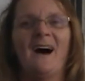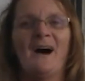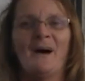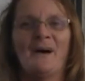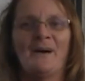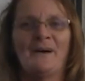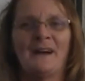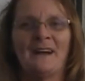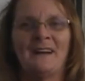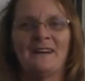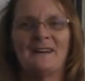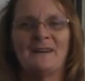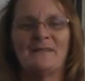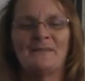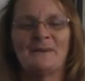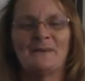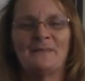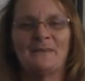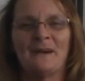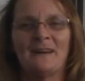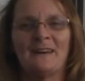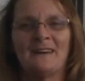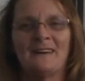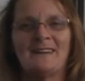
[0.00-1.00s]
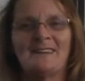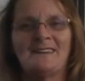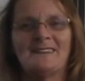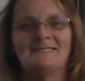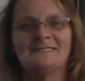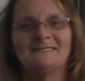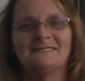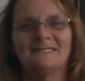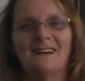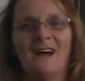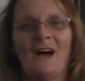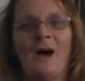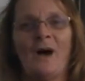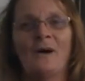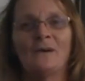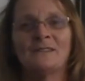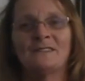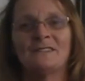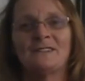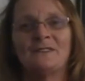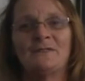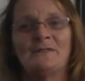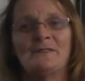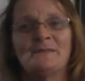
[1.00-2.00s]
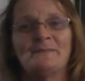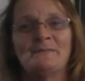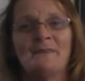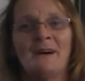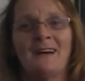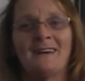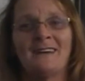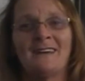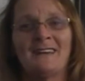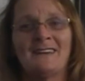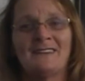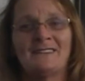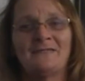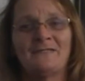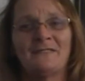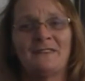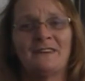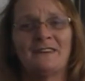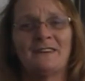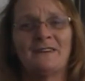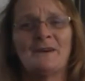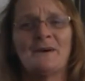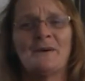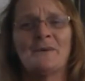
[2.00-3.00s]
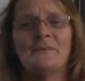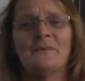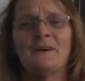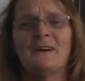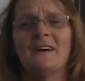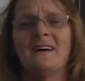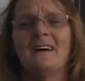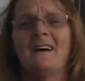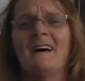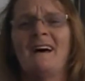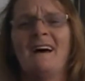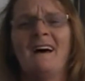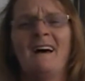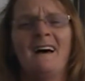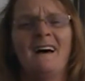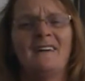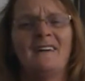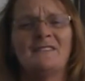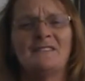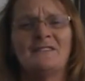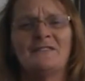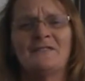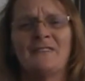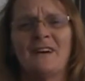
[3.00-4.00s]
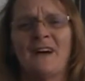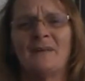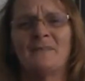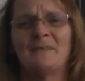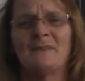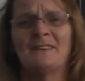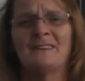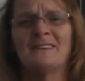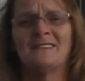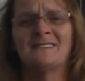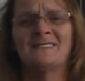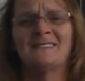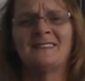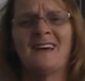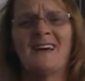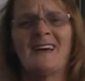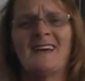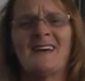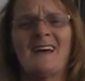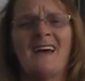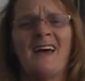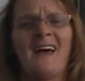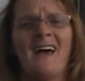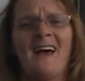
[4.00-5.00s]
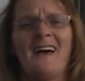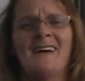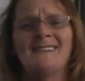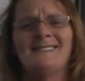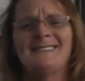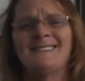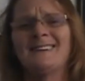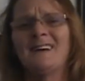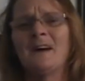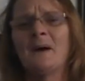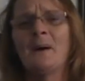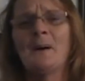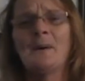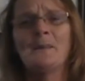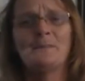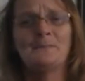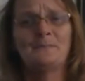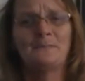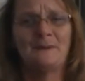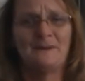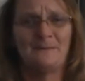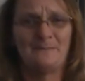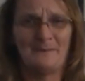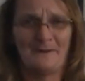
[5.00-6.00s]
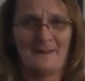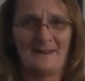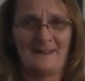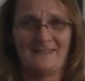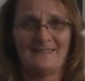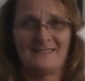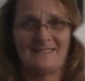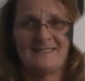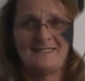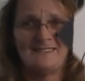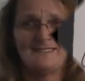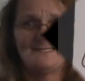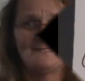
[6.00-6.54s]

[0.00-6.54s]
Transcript: All right, everybody. I'll see you in my next video. Have a fabulous day and be blessed.